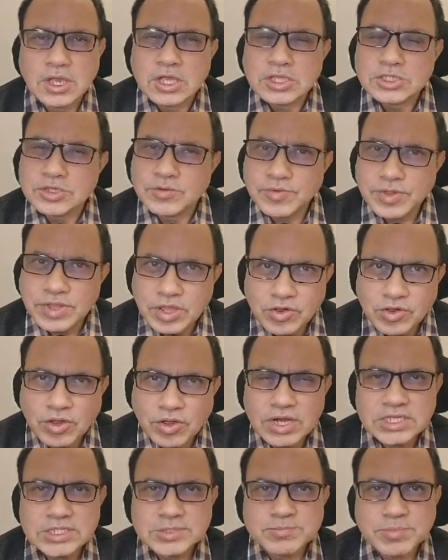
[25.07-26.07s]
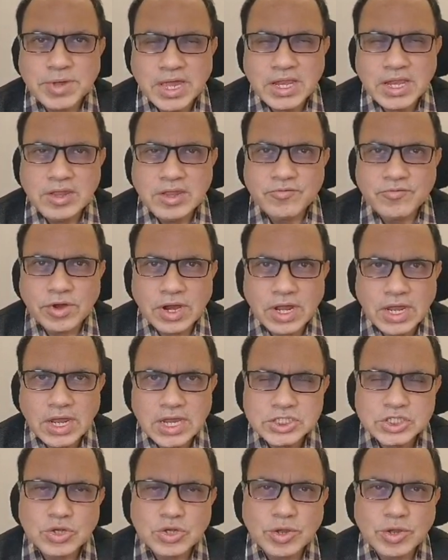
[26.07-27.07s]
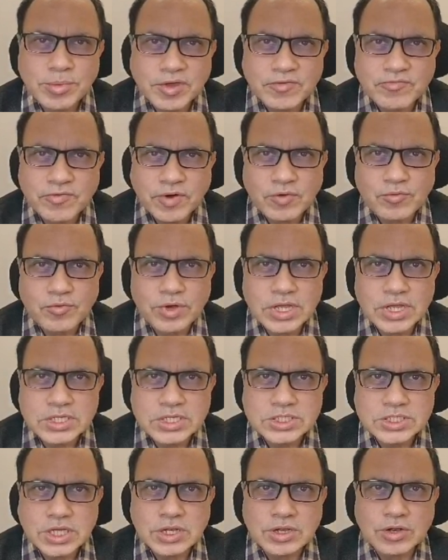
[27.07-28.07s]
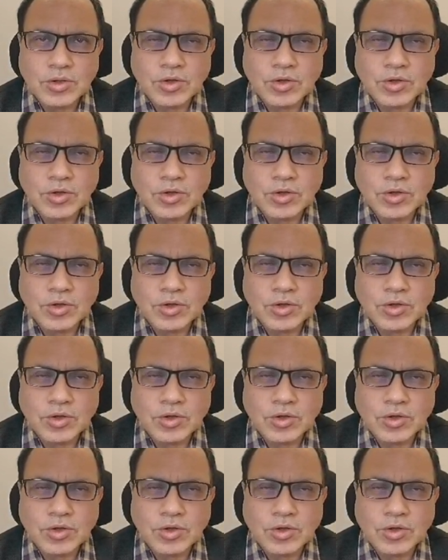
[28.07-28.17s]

So whether you are aspiring for ISTQB Foundation